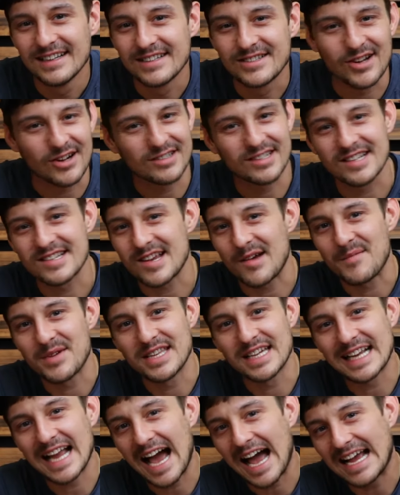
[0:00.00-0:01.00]
talked to some of
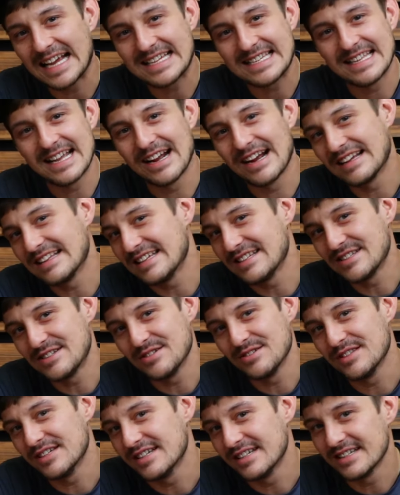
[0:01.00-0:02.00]
the guys there that
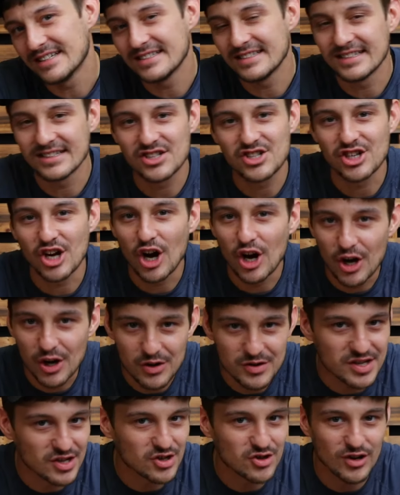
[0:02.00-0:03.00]
do the
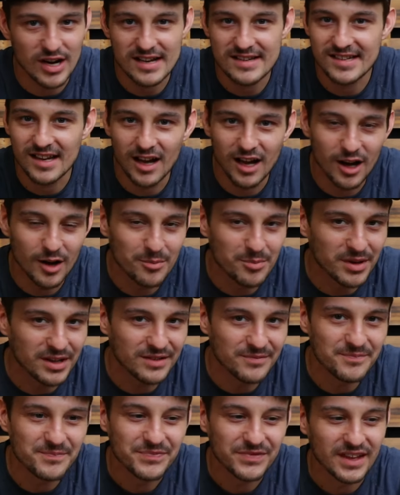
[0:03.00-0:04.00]
shows and dress up,
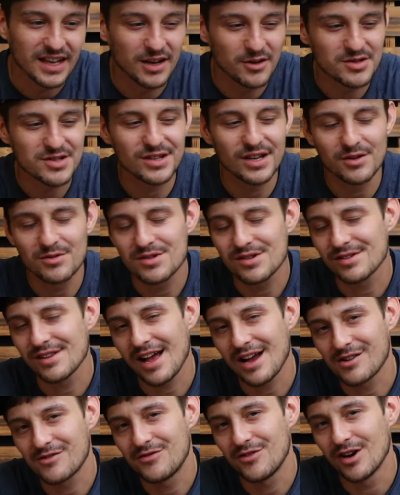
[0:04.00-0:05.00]
and it was a
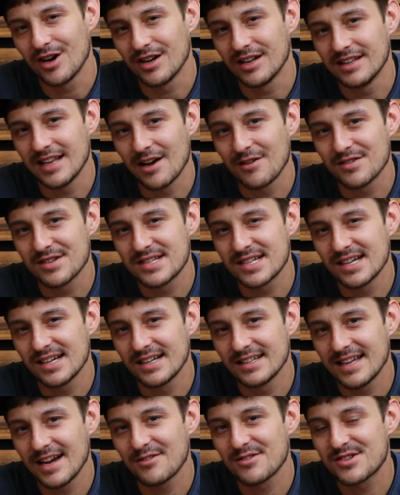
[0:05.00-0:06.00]
lot of fun, and that was
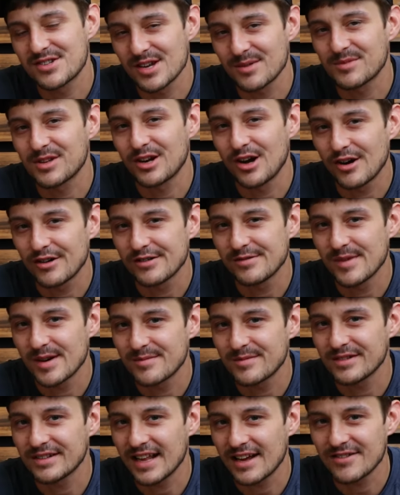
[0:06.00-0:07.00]
something I'll
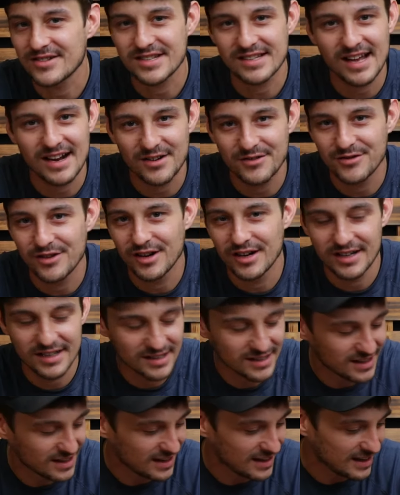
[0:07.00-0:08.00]
remember. That was a lot of
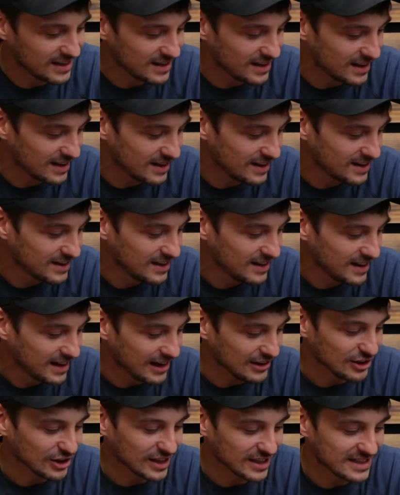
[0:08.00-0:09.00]
fun, and
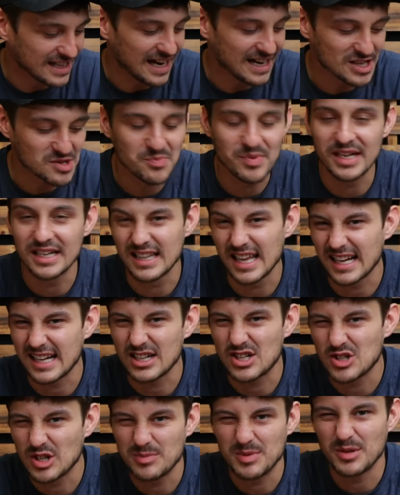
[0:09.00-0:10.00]
I look at that as being like a
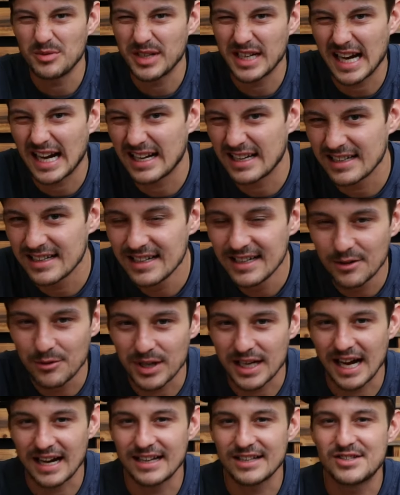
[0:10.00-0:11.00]
trip that we kind
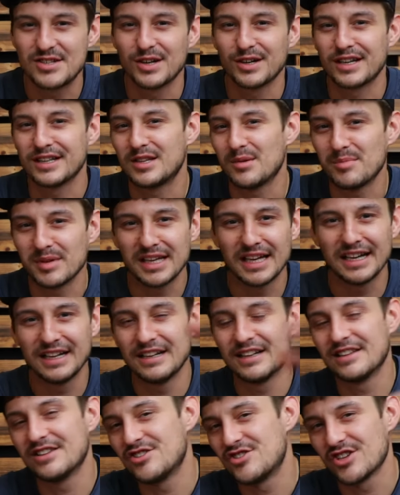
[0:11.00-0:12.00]
of took at the
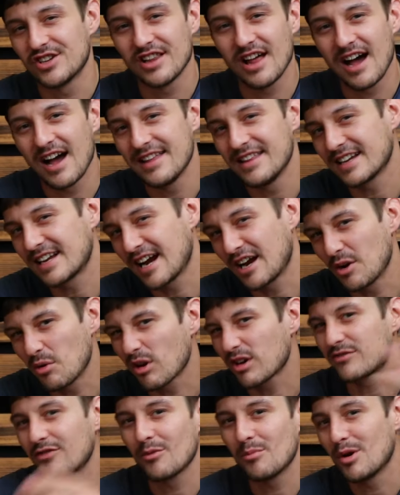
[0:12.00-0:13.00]
beginning of July that kind of
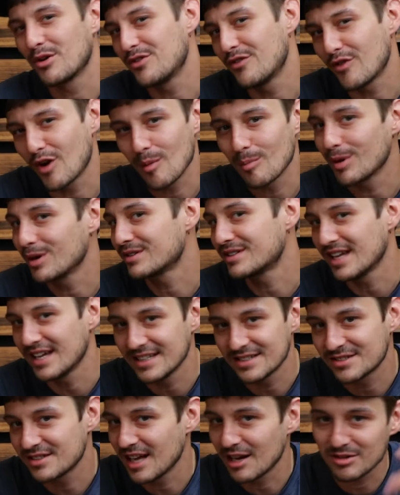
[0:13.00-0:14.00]
worked for both of our
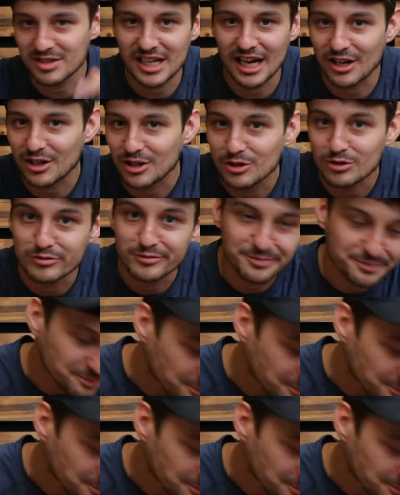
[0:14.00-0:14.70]
birthdays, so that was kind of cool.